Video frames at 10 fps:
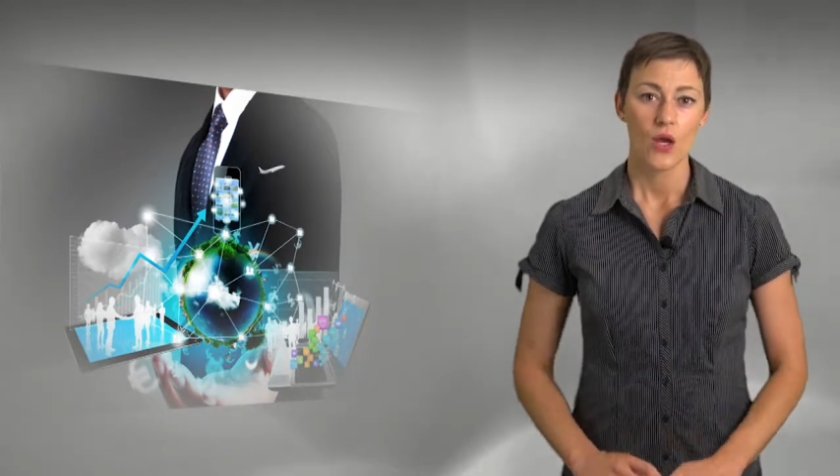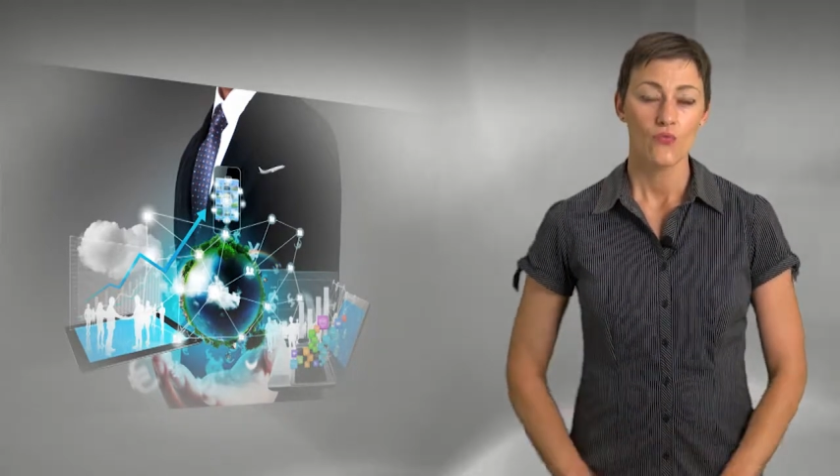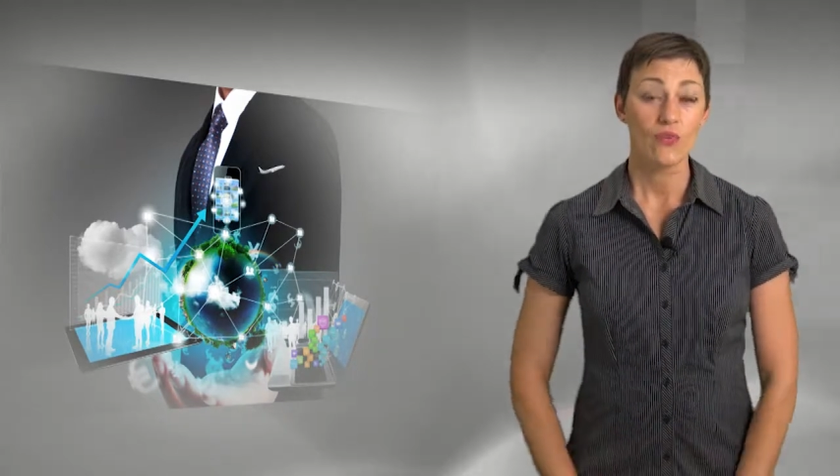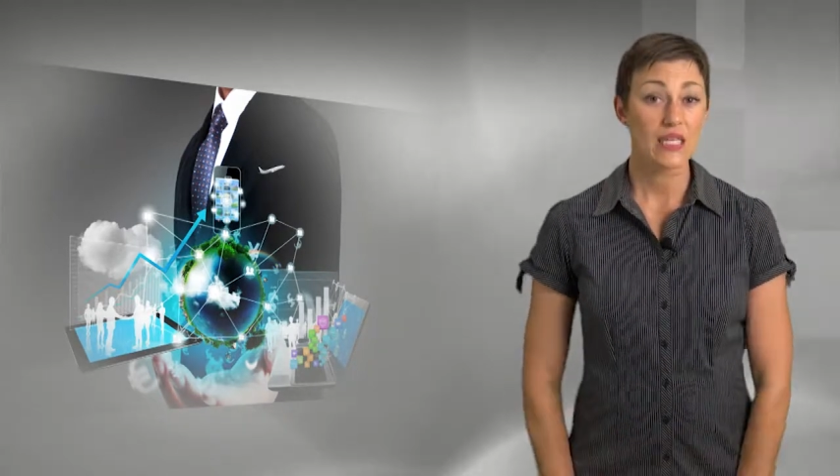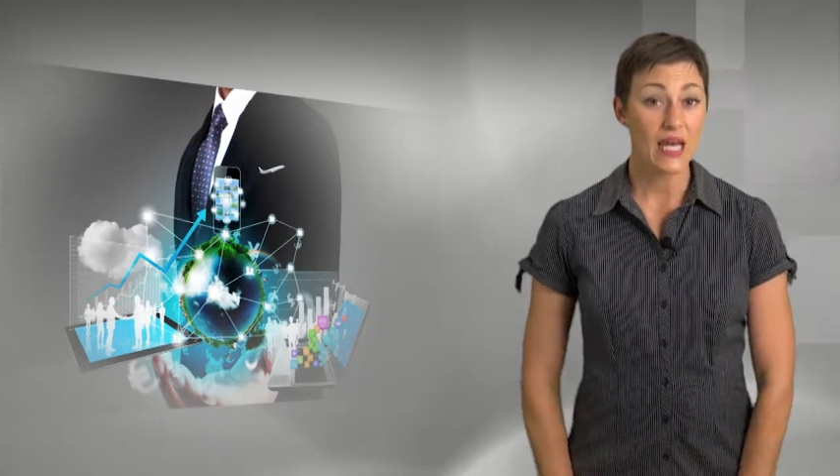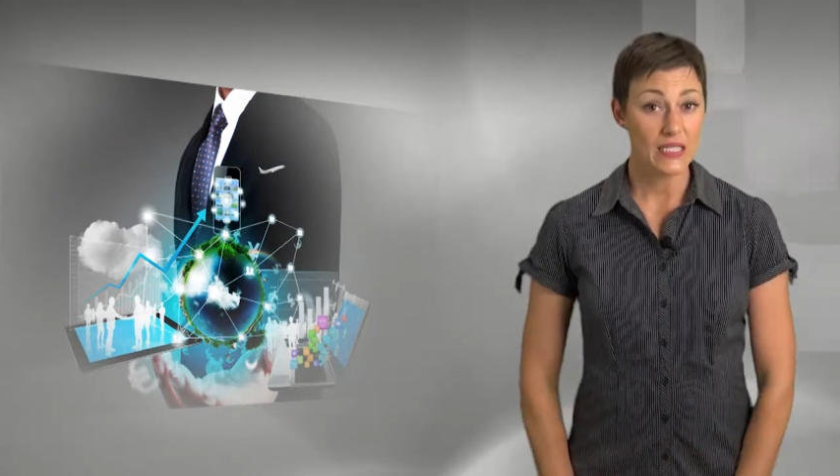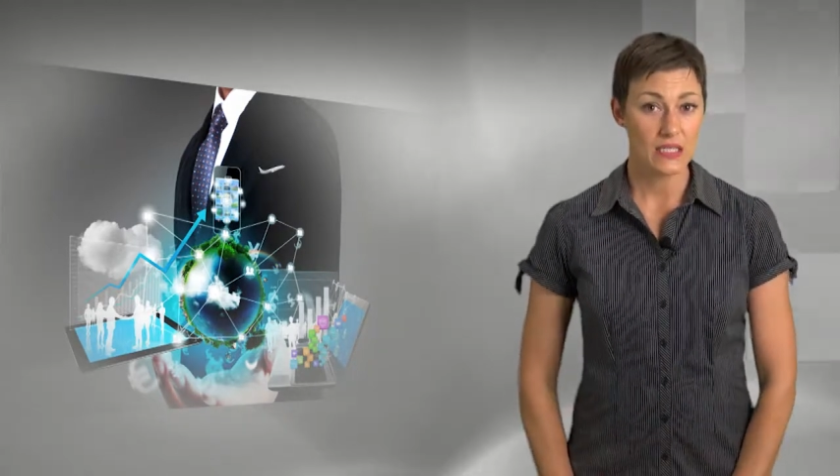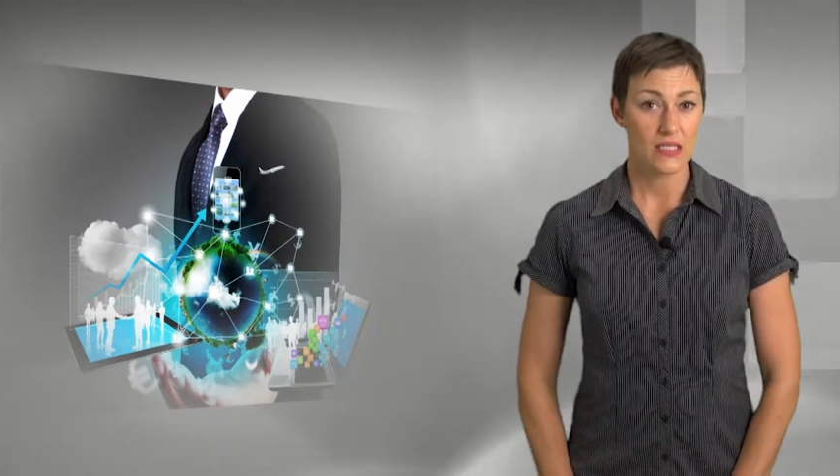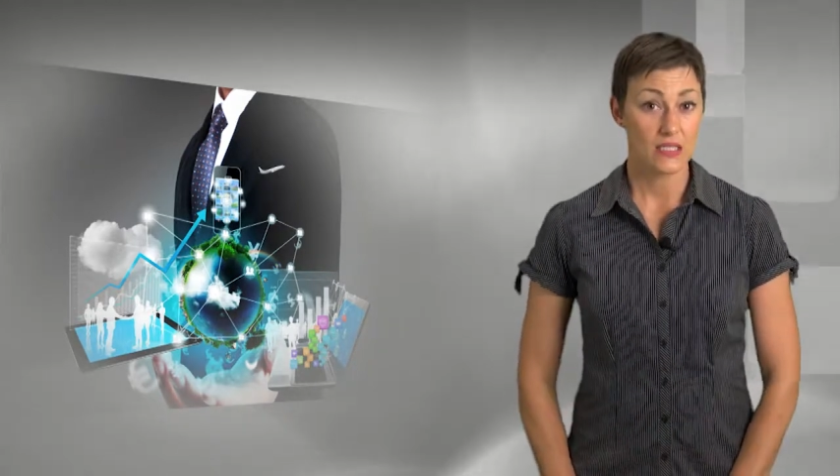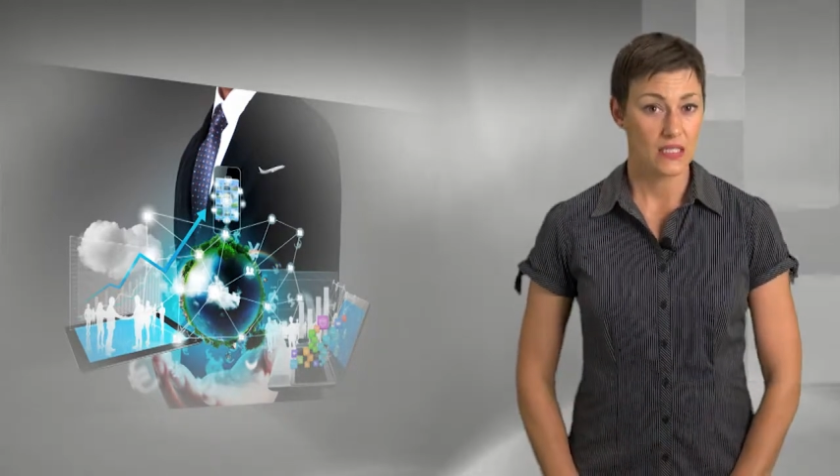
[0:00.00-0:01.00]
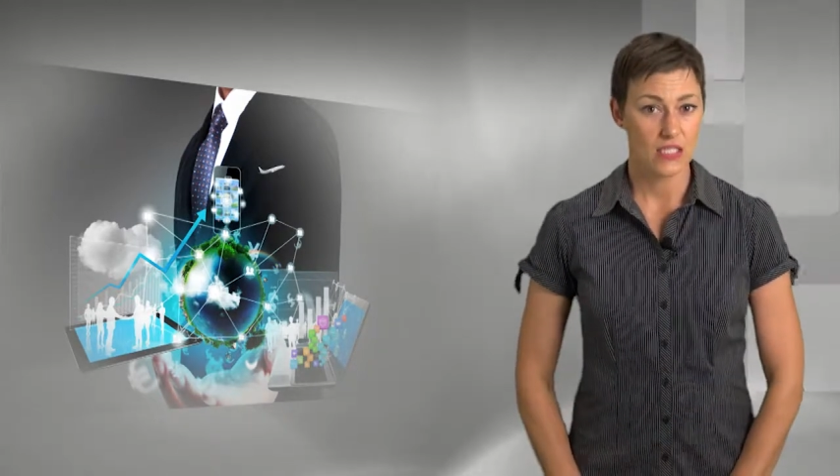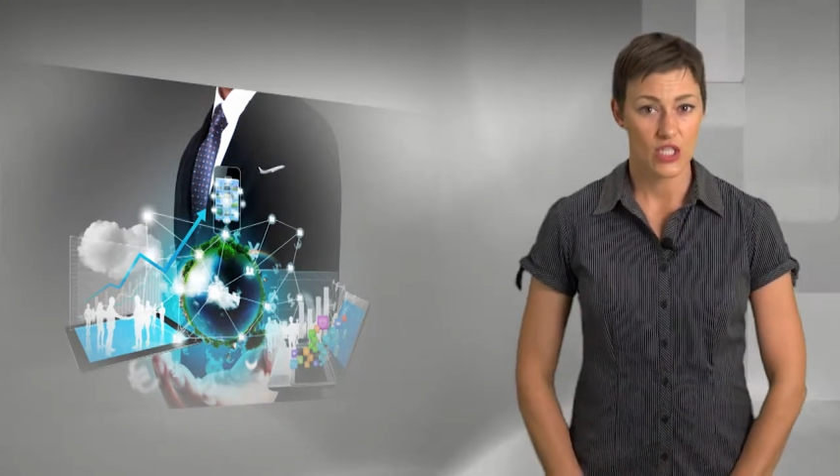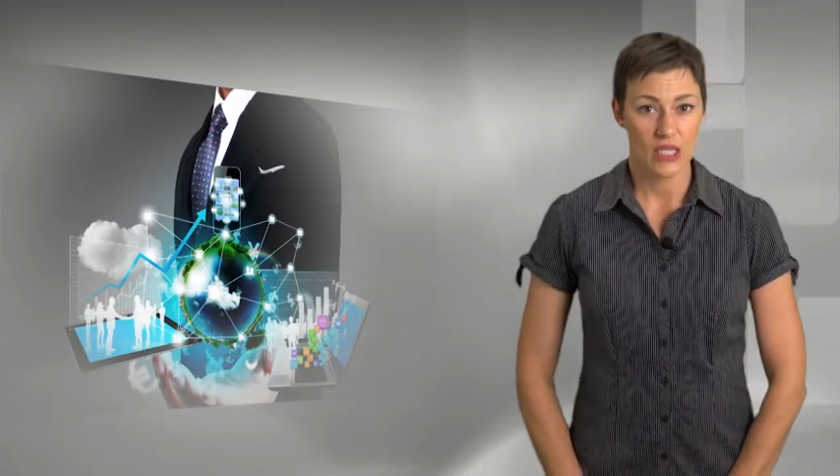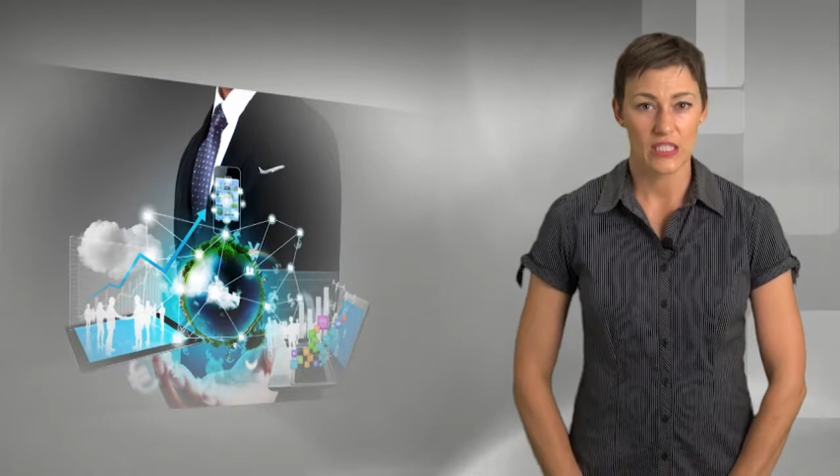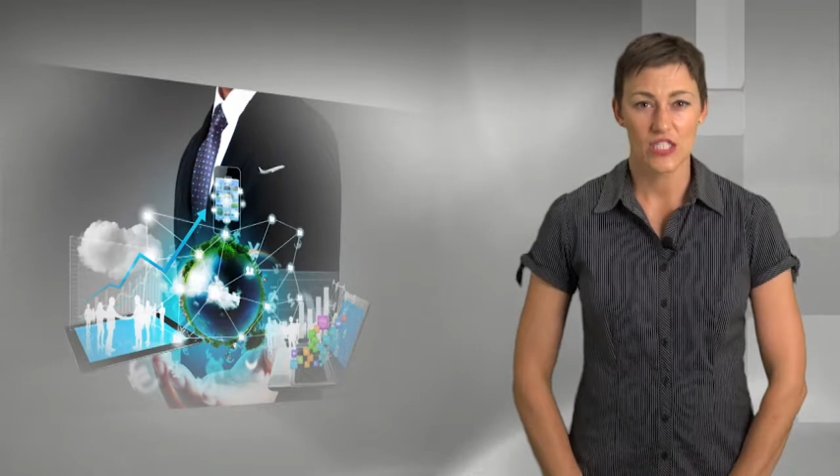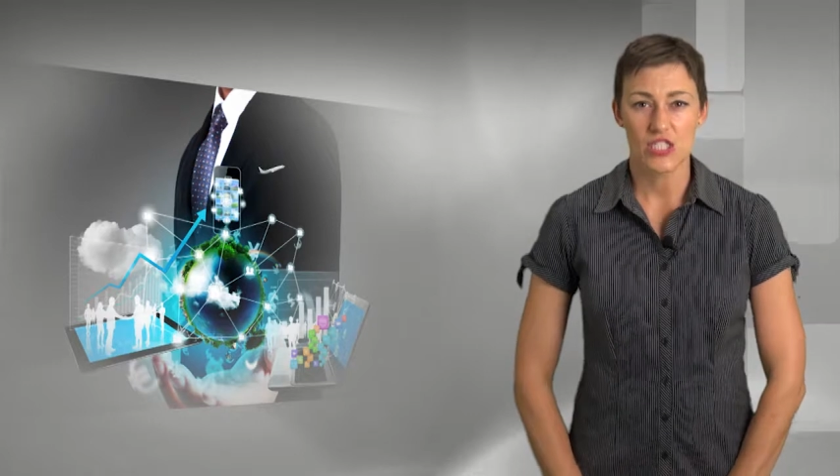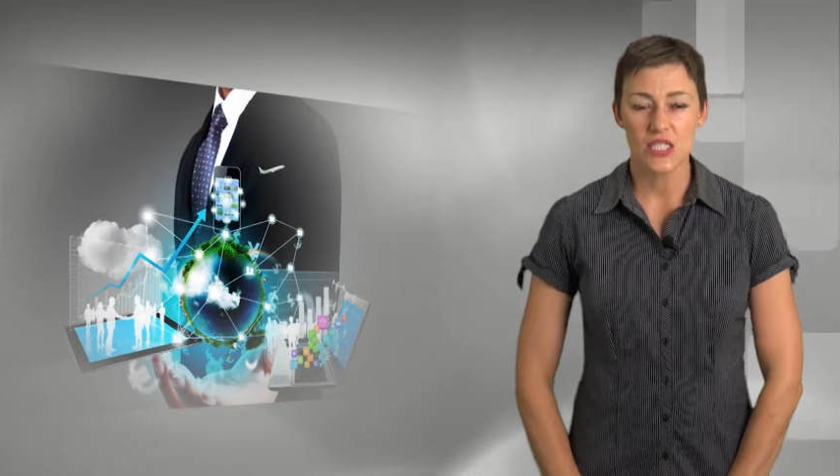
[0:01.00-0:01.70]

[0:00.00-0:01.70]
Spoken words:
Related to this challenge